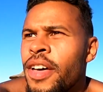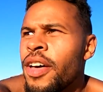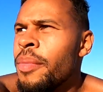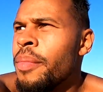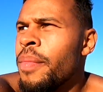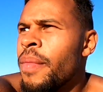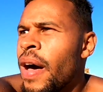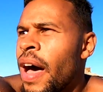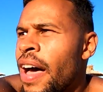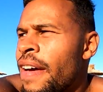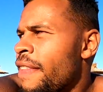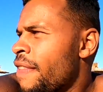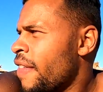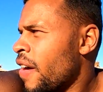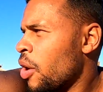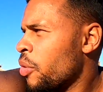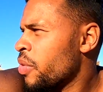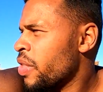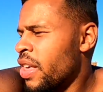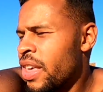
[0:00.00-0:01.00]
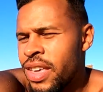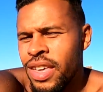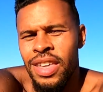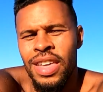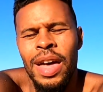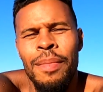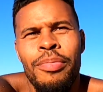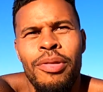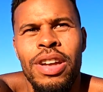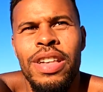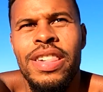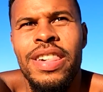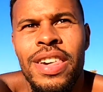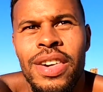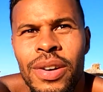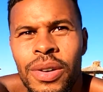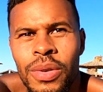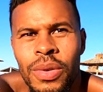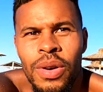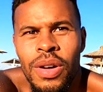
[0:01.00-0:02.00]
um, I found a, a, pretty
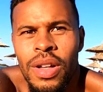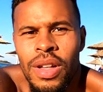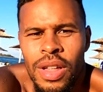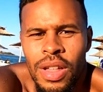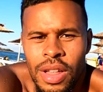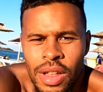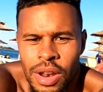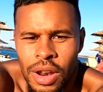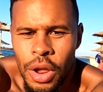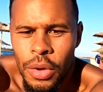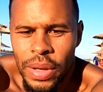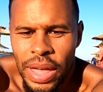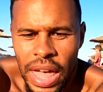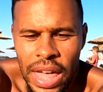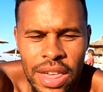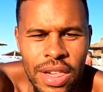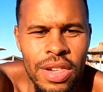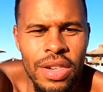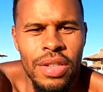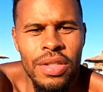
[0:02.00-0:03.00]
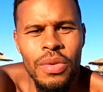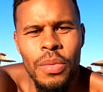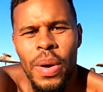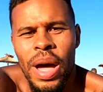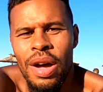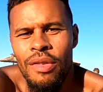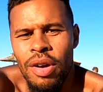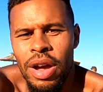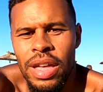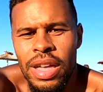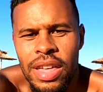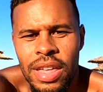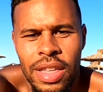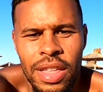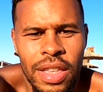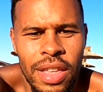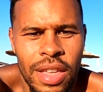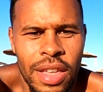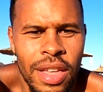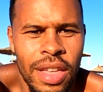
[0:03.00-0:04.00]
chill location where I
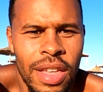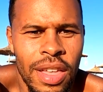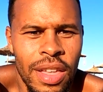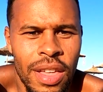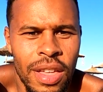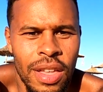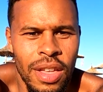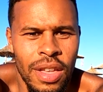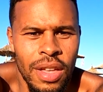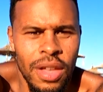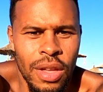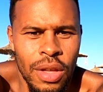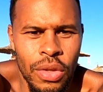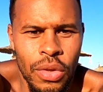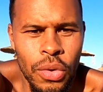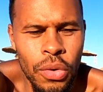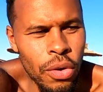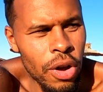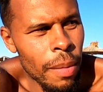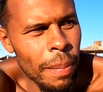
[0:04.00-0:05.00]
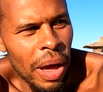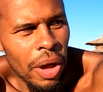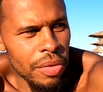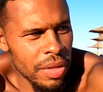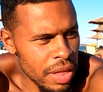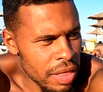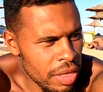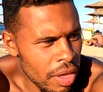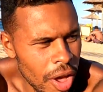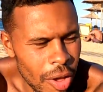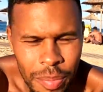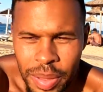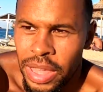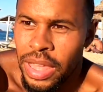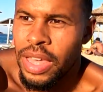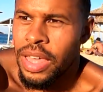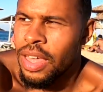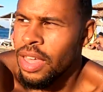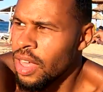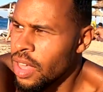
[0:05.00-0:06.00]
can uh, talk about this topic.